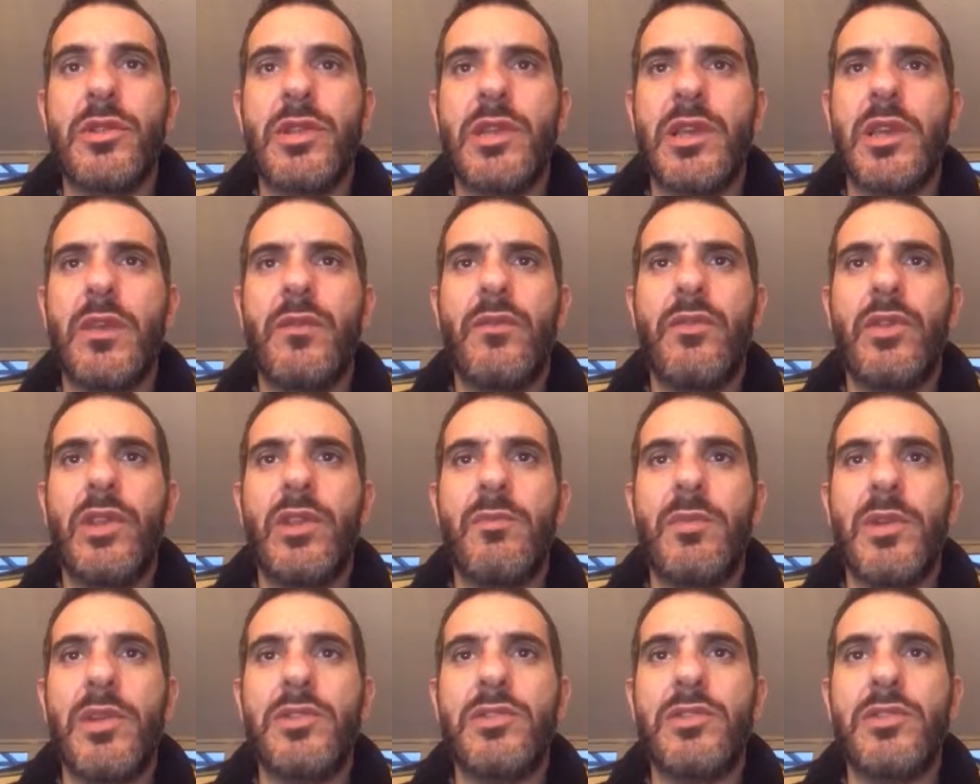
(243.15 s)
I think I've
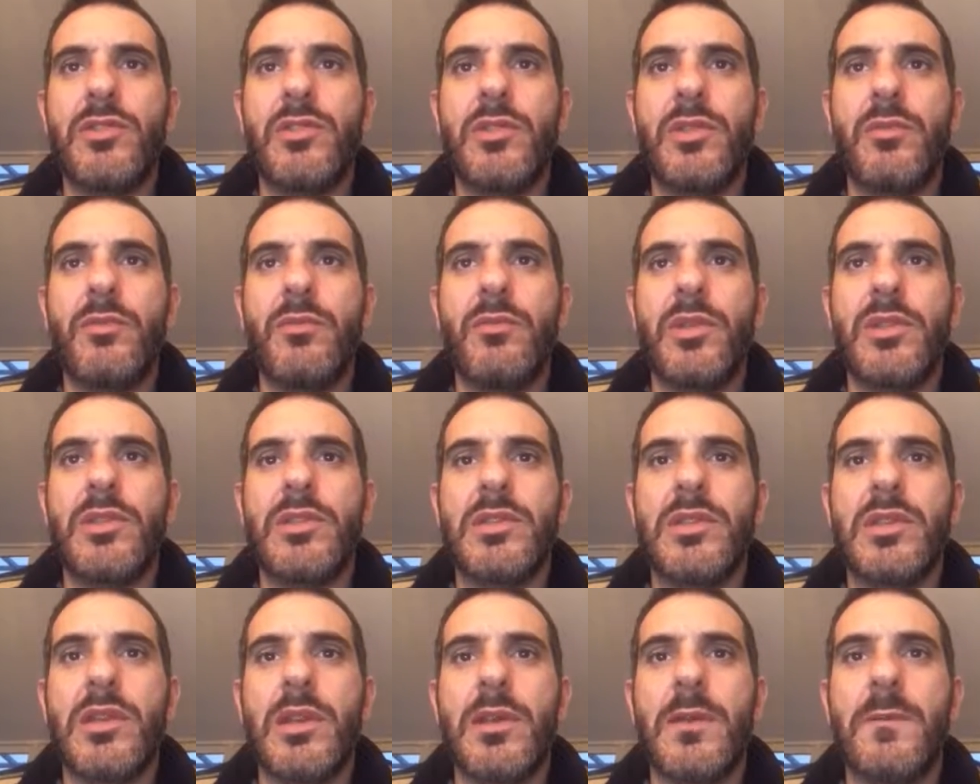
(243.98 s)
already mentioned them,
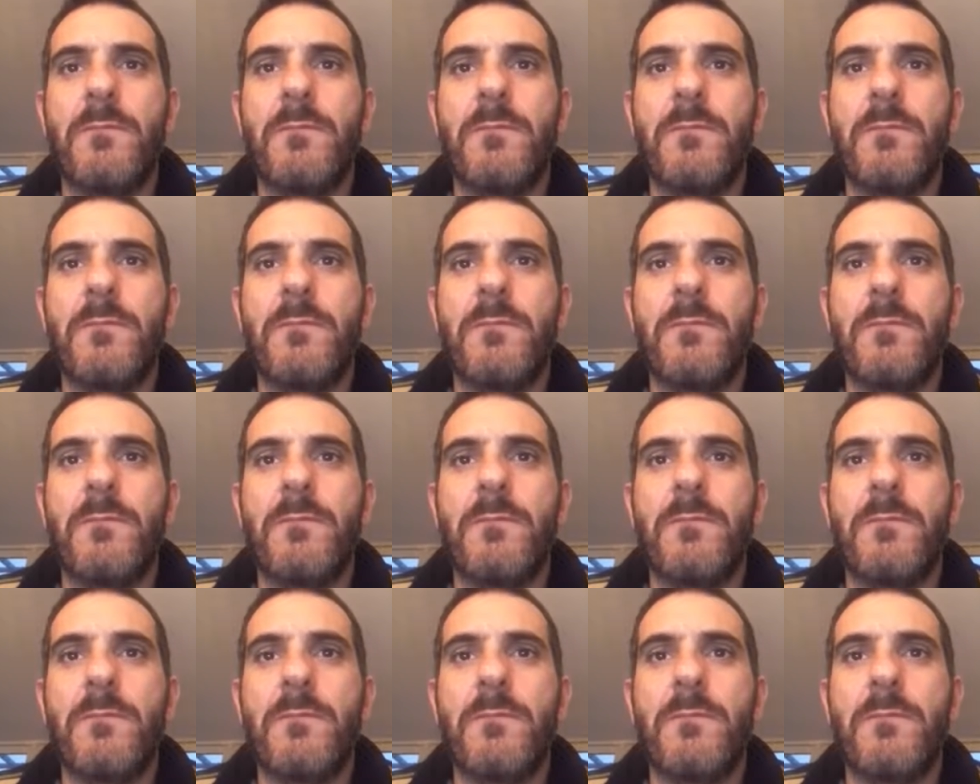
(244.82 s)
but